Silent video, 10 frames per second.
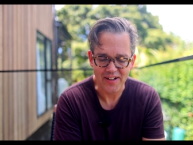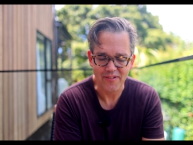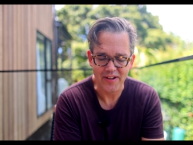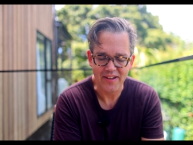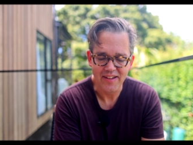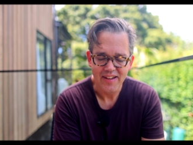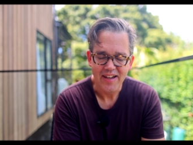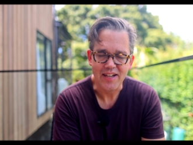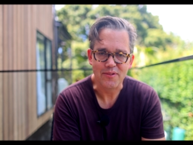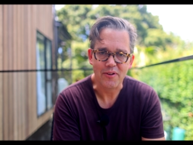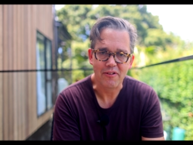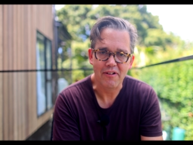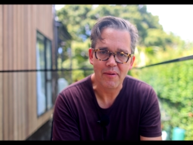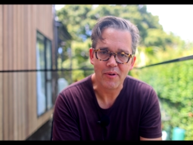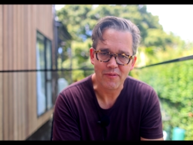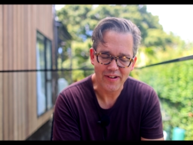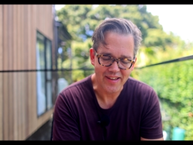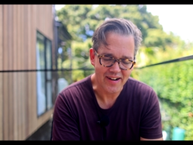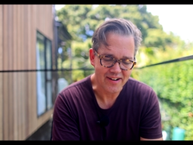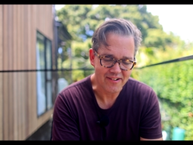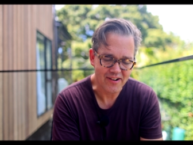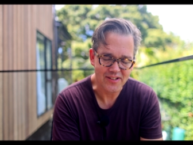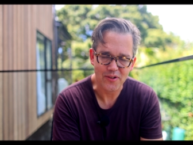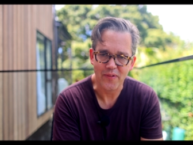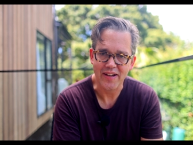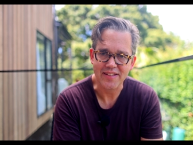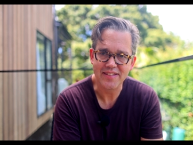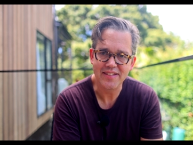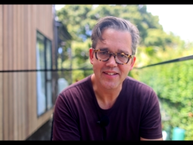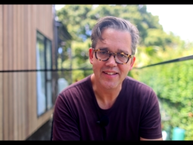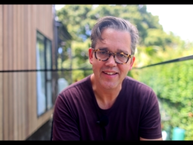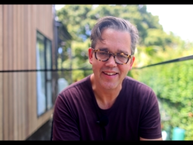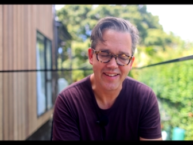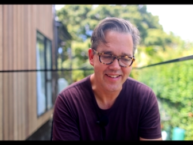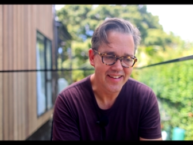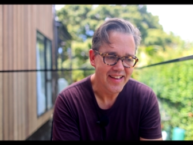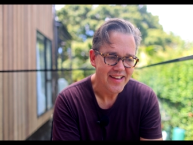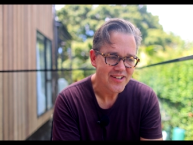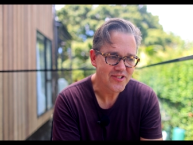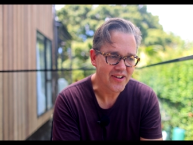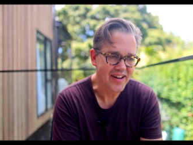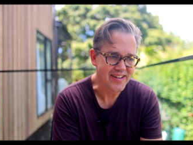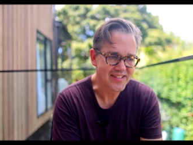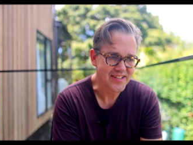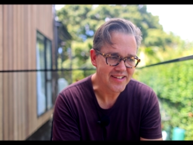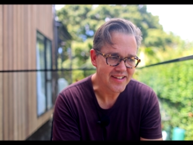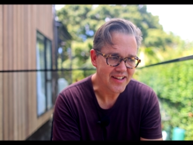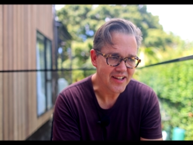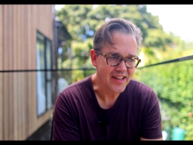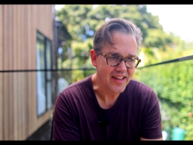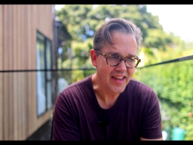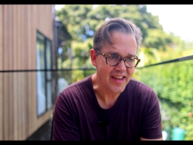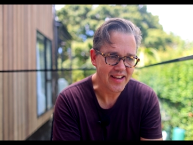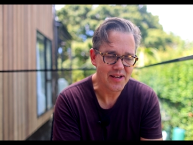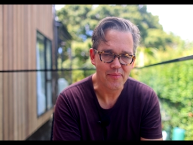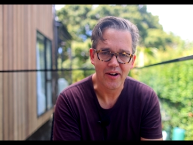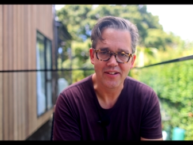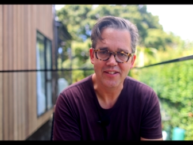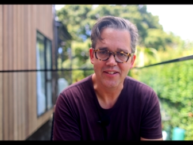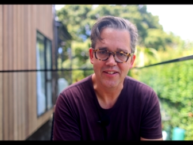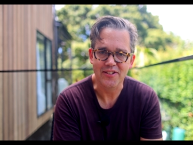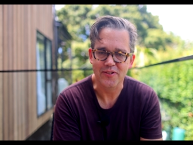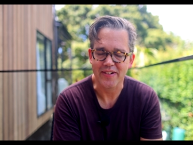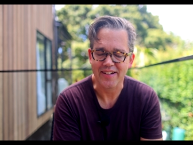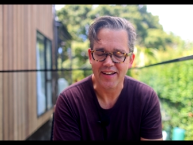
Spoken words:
You know, as we grew up when we were younger, I was always trying to egg him on to doing